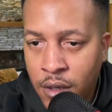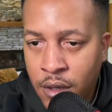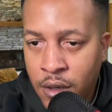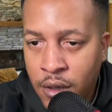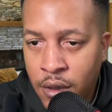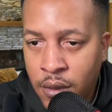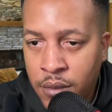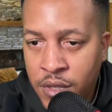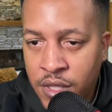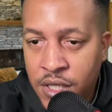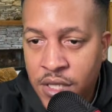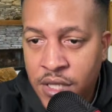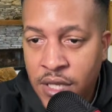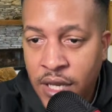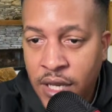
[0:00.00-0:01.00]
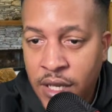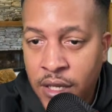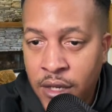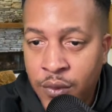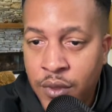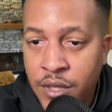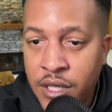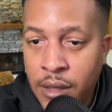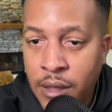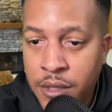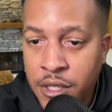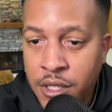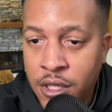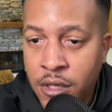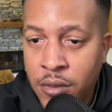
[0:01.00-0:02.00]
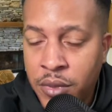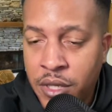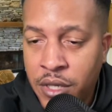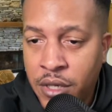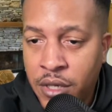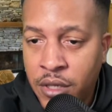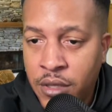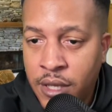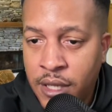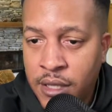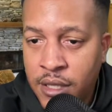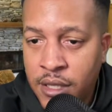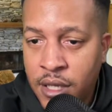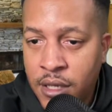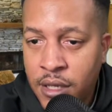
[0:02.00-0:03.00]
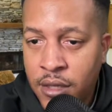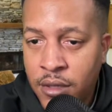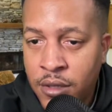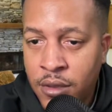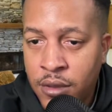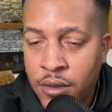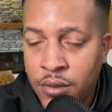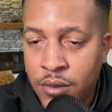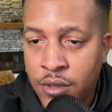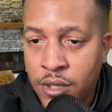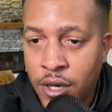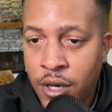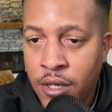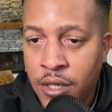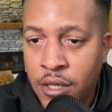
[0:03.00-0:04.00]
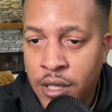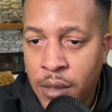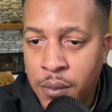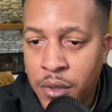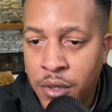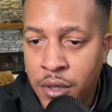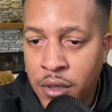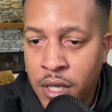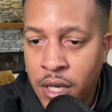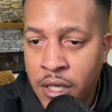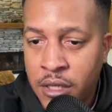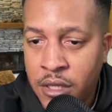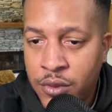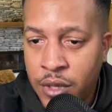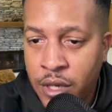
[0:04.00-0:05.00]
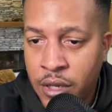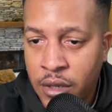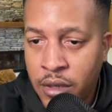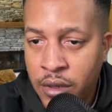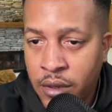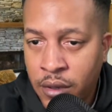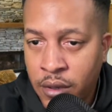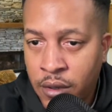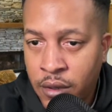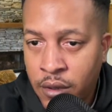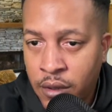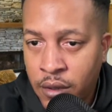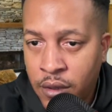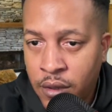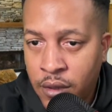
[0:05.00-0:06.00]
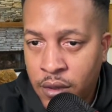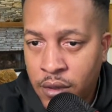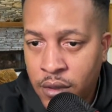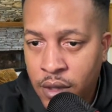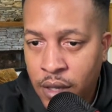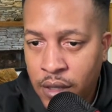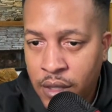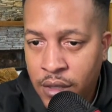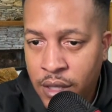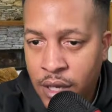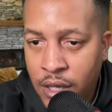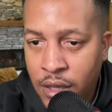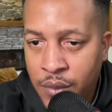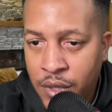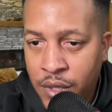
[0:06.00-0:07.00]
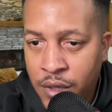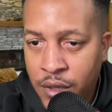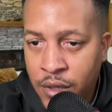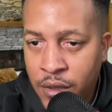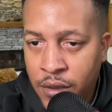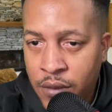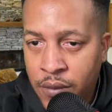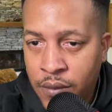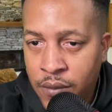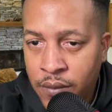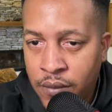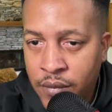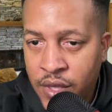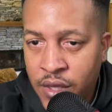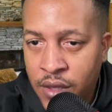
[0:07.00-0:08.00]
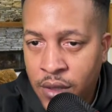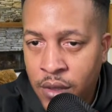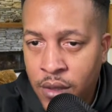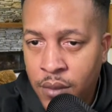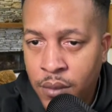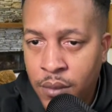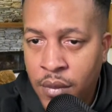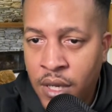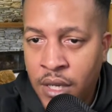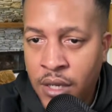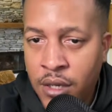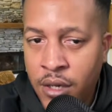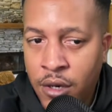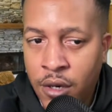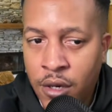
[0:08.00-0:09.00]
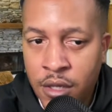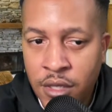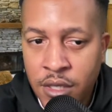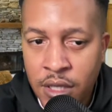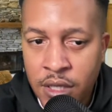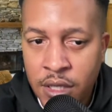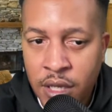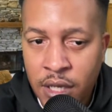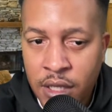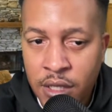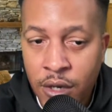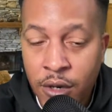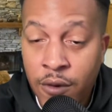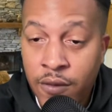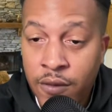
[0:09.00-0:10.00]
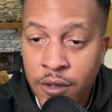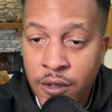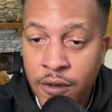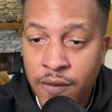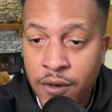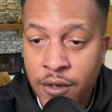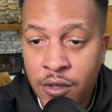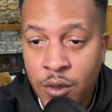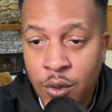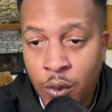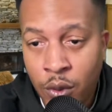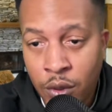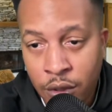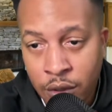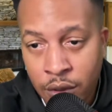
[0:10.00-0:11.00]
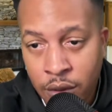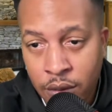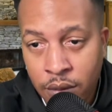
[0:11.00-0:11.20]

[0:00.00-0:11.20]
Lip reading: Jaceki receptions could be good. That's another target that Burrow likes, right? I think that can be good. Mike R says he likes the over in the first quarter.